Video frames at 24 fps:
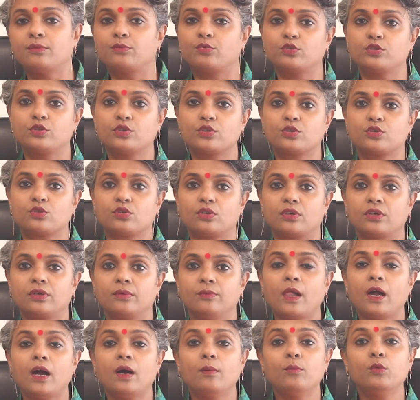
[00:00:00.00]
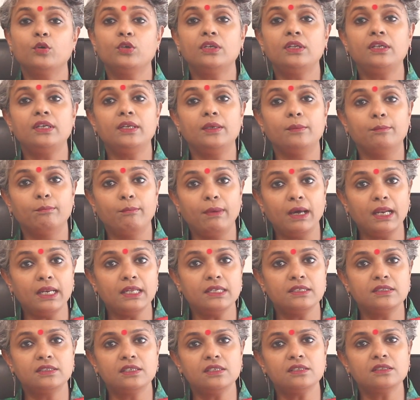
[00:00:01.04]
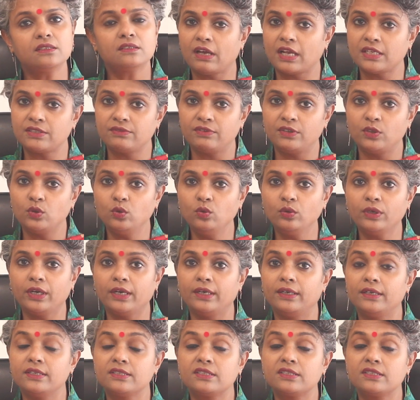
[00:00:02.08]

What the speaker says: and progesterone. Hormonal imbalances, as we know, can